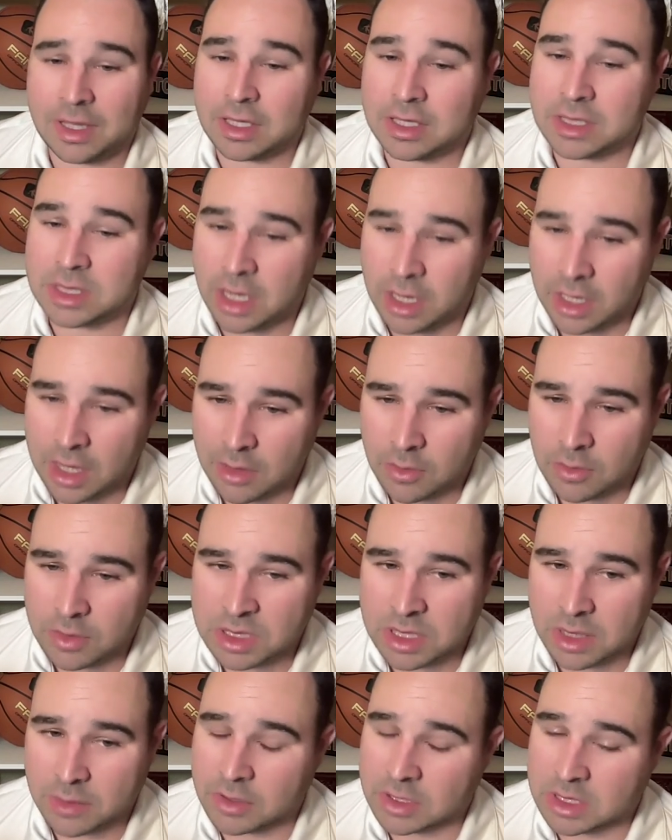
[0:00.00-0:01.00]
Kentucky
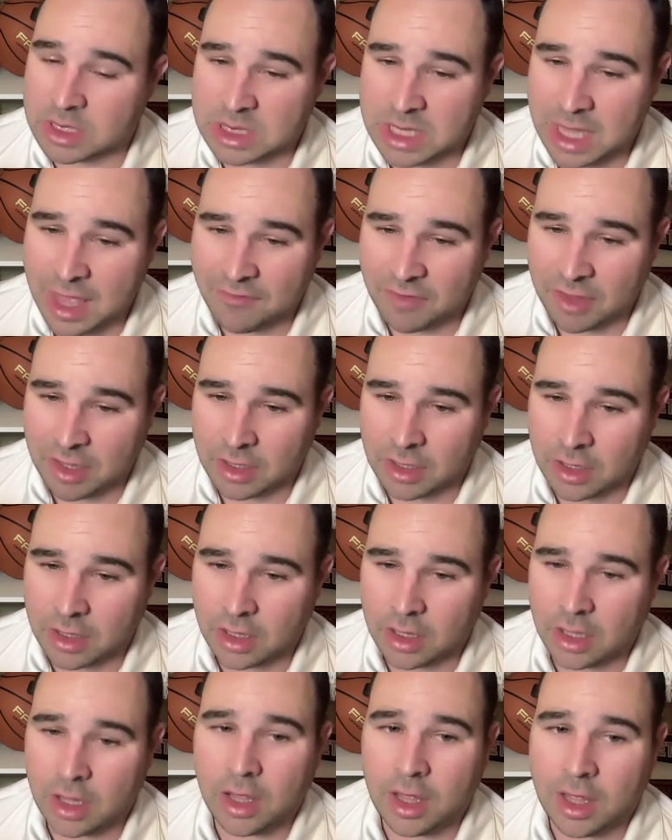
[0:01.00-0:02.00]
was number 7
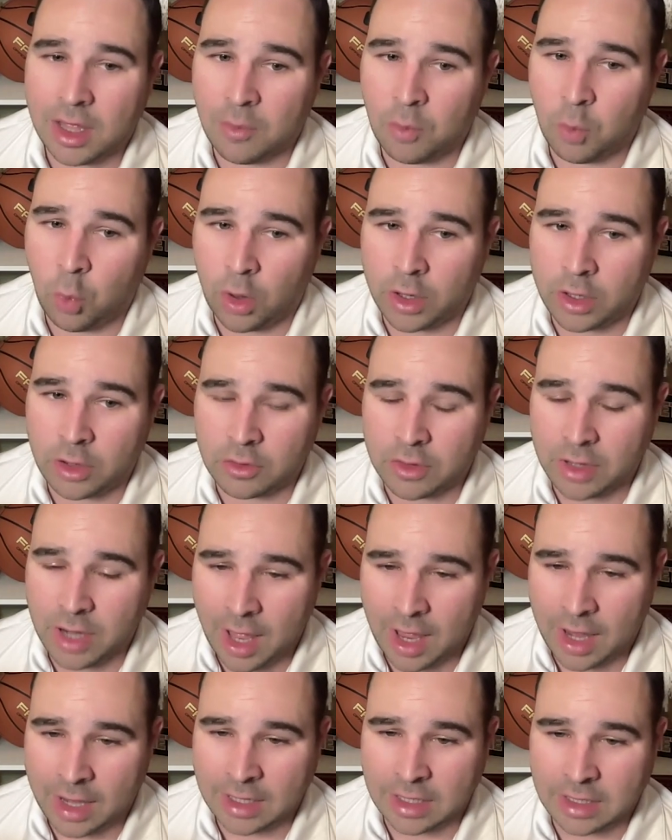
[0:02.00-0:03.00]
and
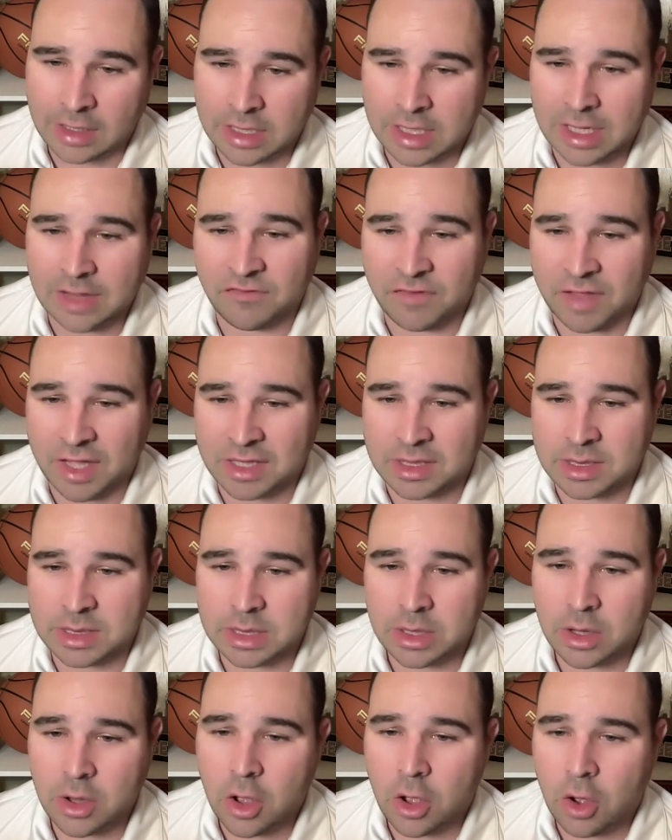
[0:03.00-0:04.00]
109 in defense.